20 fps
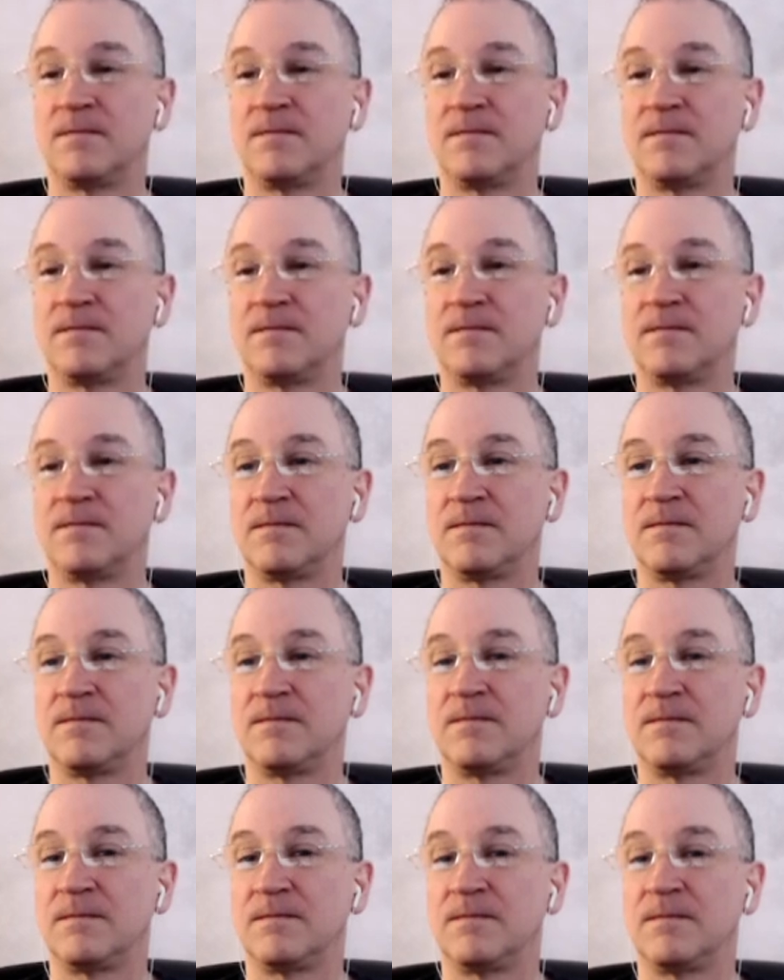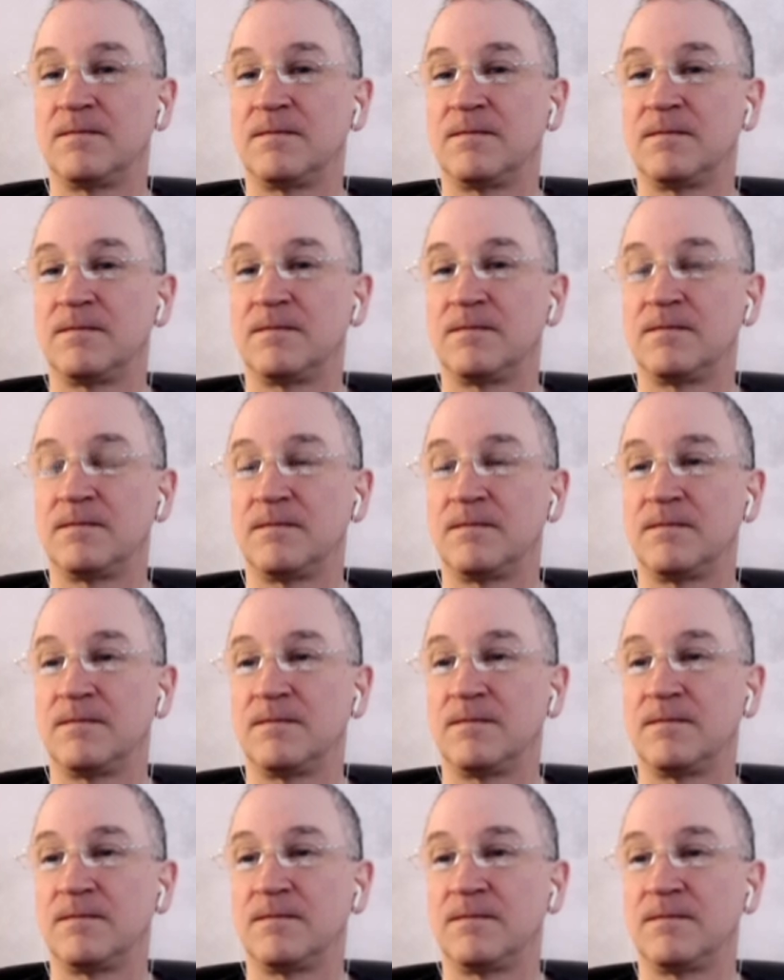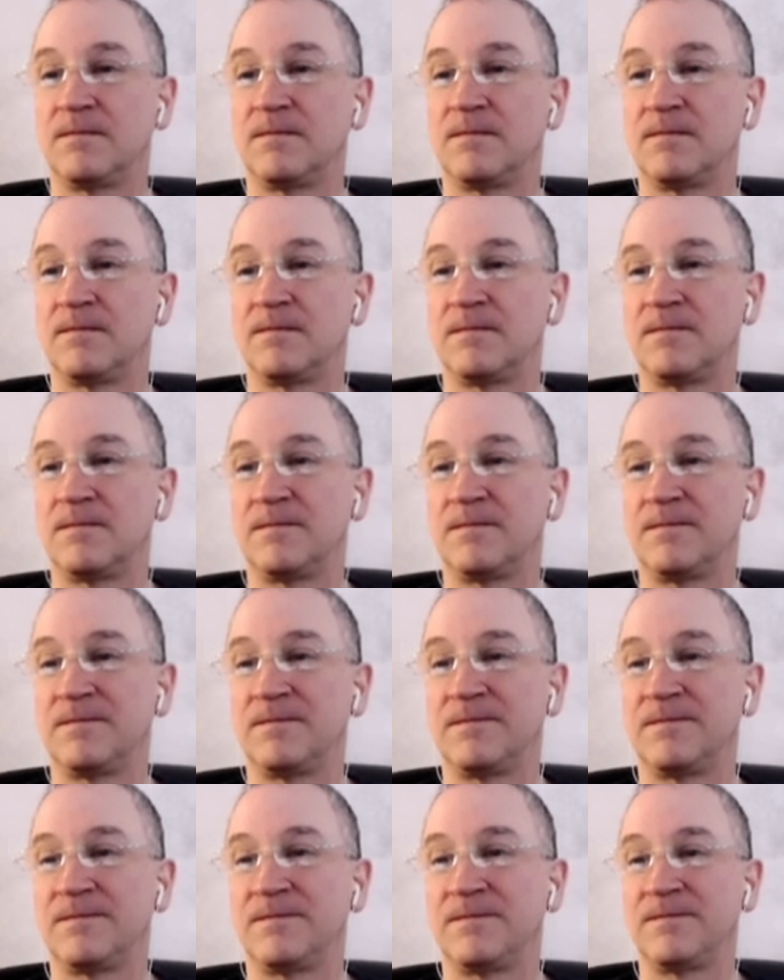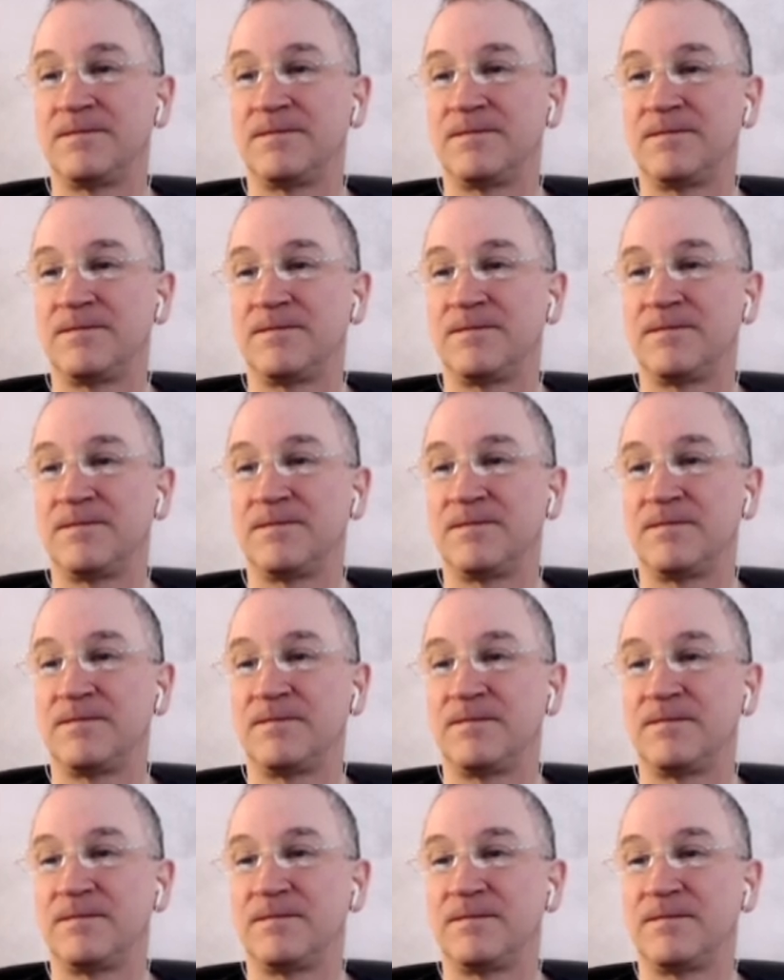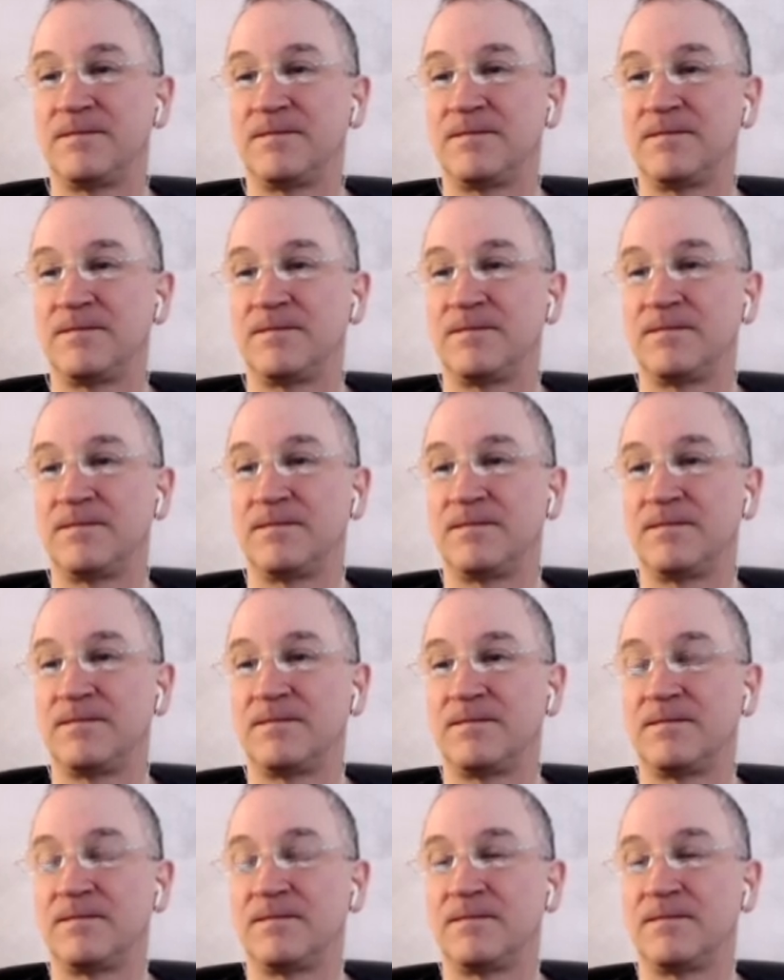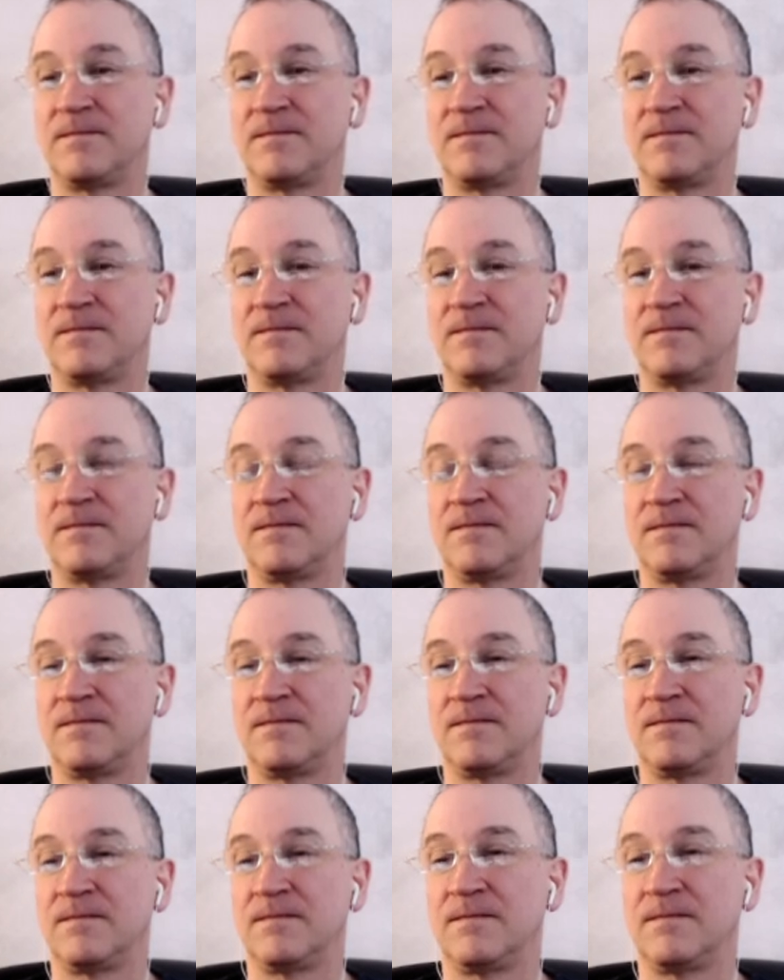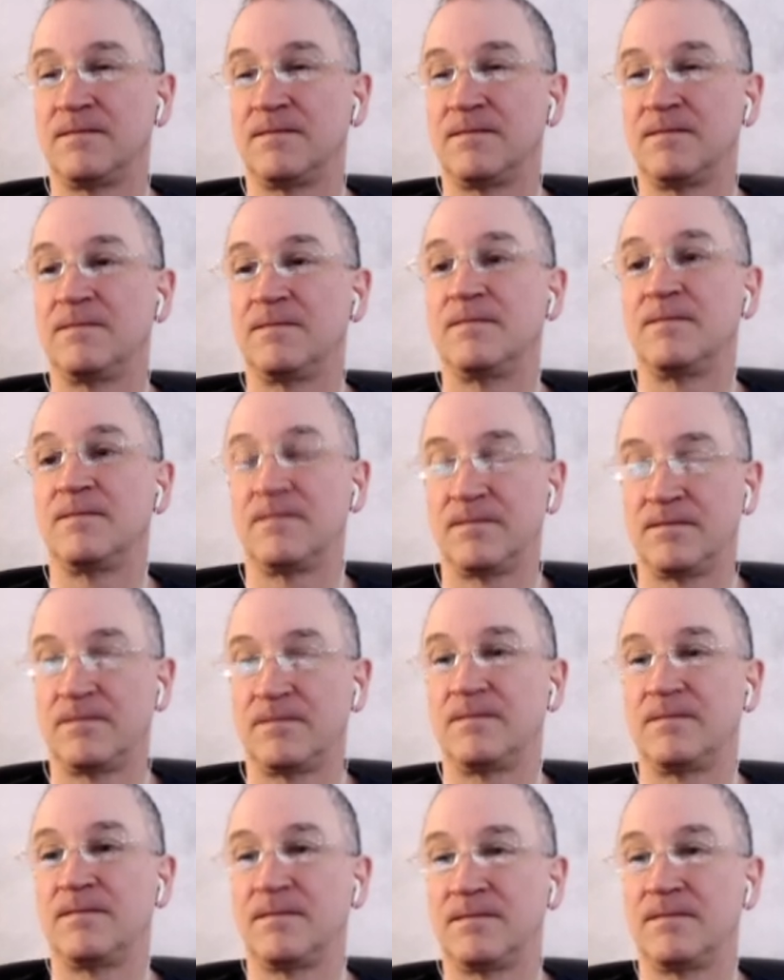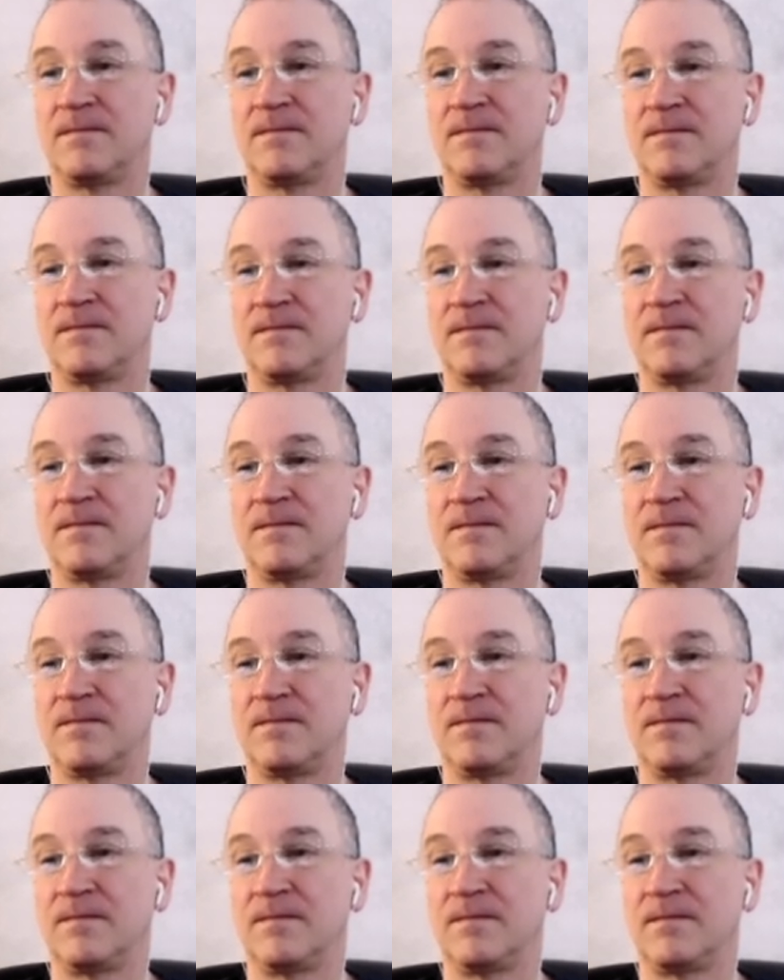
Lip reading: (not speaking)